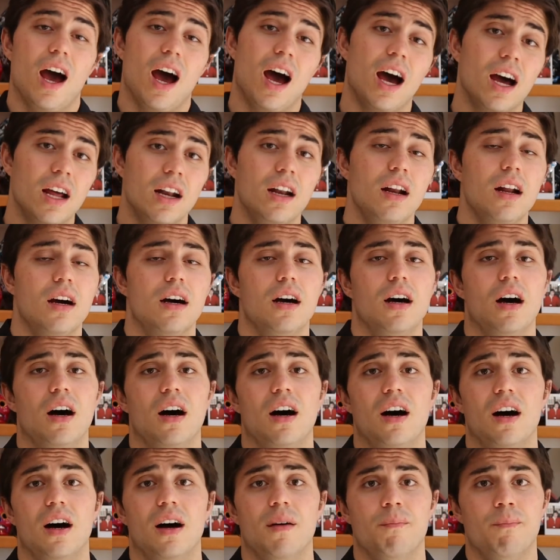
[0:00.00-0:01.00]
And
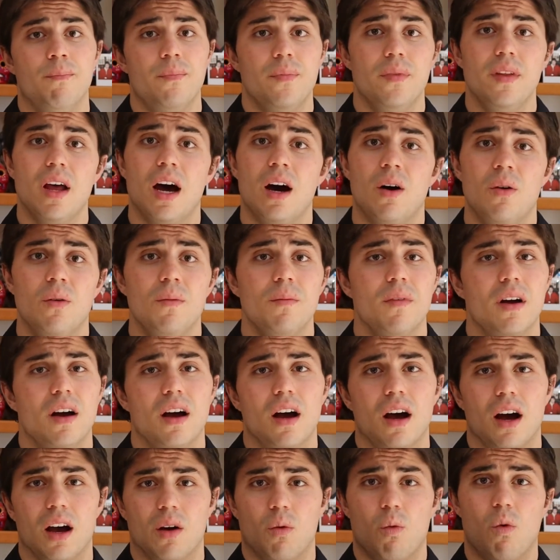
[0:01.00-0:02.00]
um, now
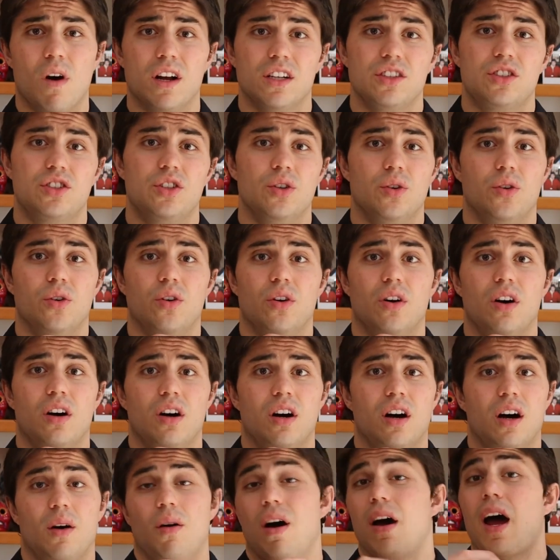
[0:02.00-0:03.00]
I want to,
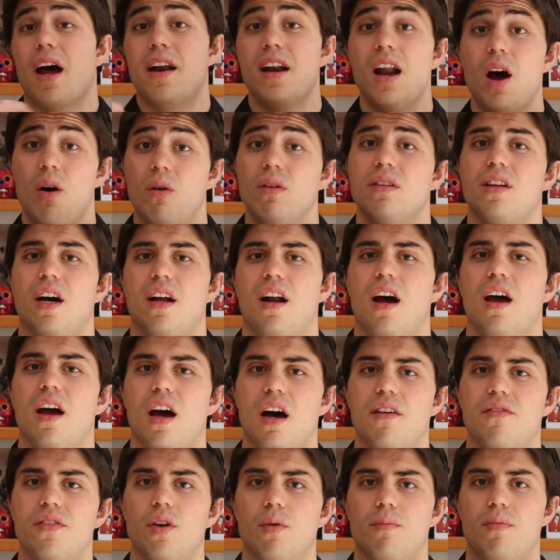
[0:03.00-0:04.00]
uh, and now that I
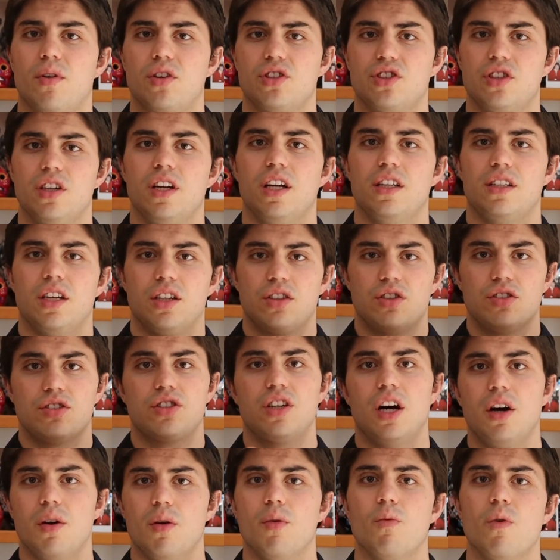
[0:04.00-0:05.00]
have the opportunity to
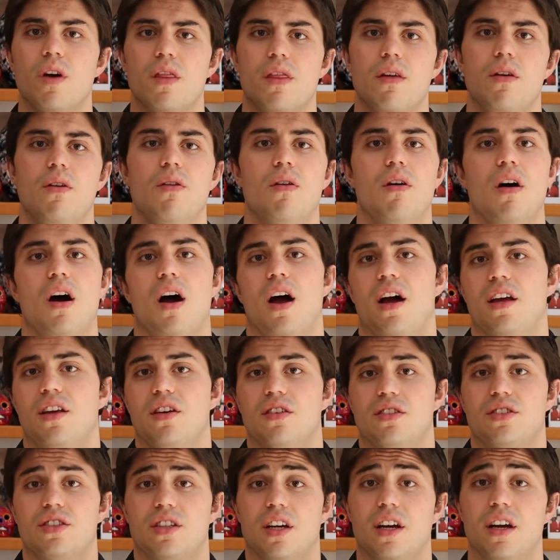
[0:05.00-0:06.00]
share it with you, I
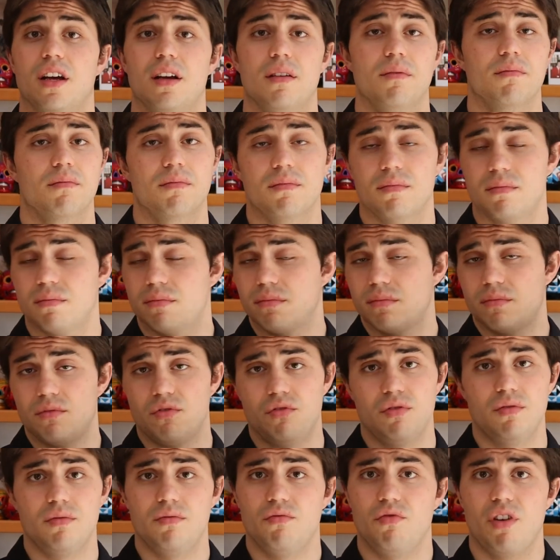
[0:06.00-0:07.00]
just say,
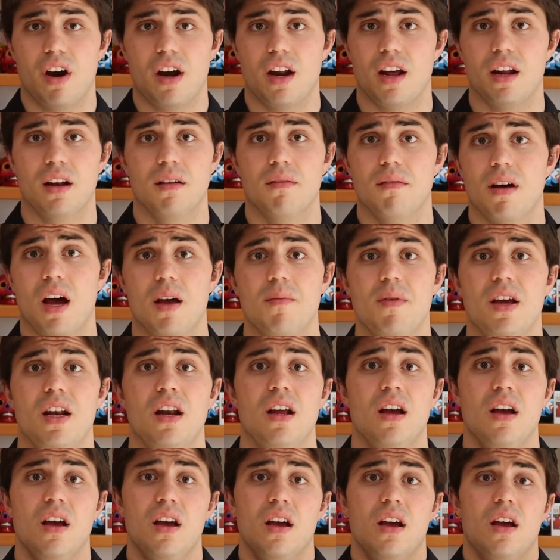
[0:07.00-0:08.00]
read it. I
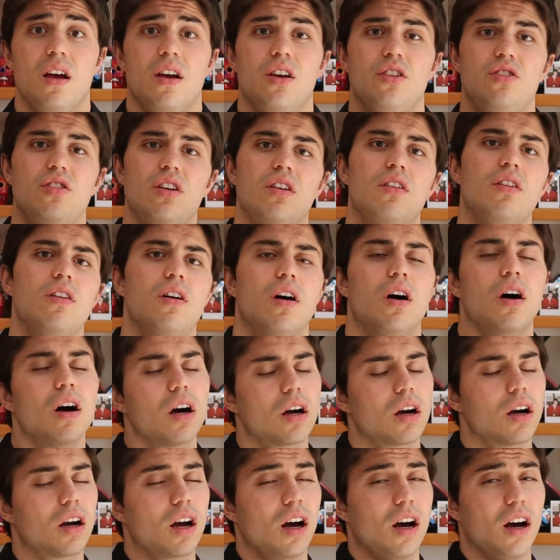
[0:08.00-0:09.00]
mean, you
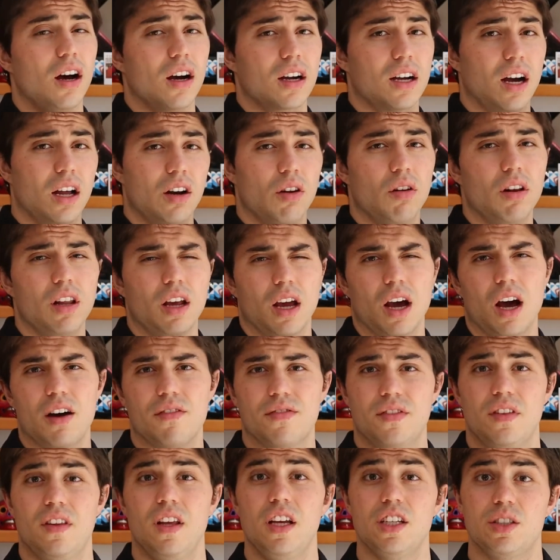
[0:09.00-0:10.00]
uh, can only
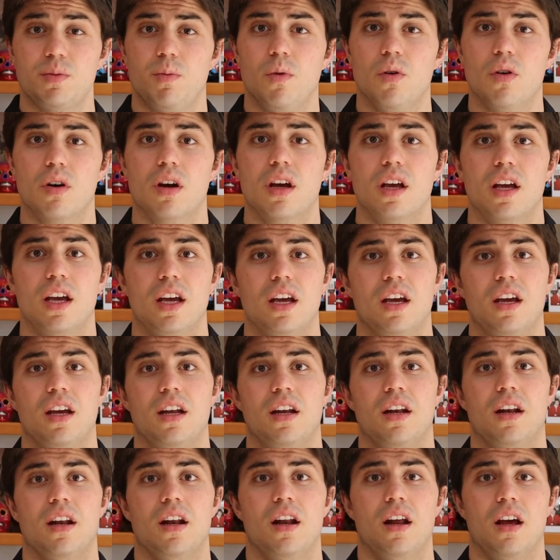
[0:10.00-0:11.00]
have this book
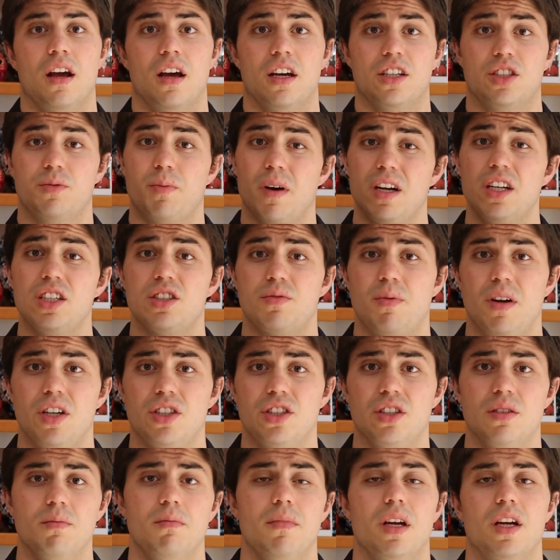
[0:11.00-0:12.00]
in a Spanish
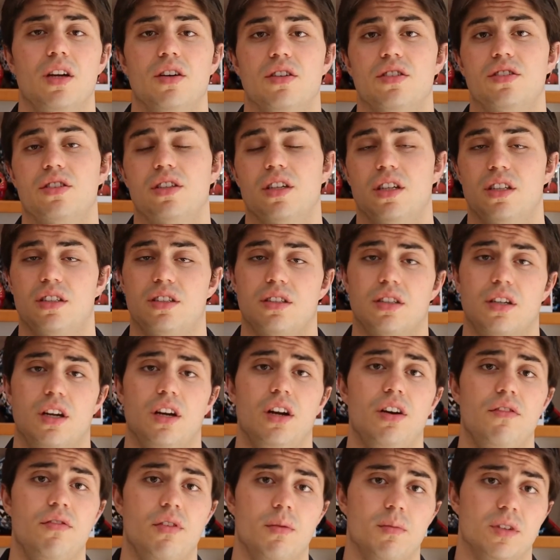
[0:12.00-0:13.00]
version because it's
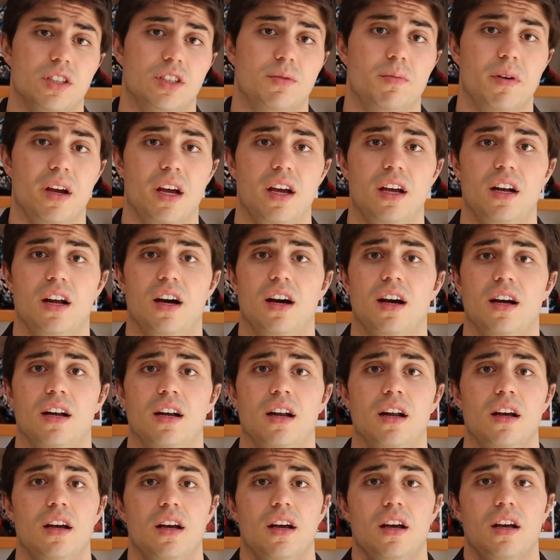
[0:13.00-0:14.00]
here from Spain
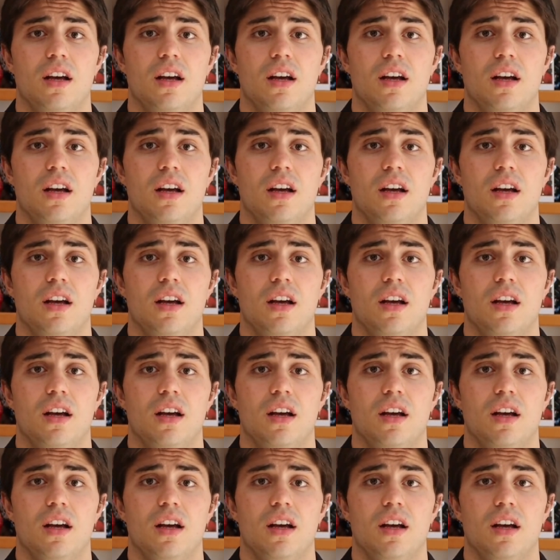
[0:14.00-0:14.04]
and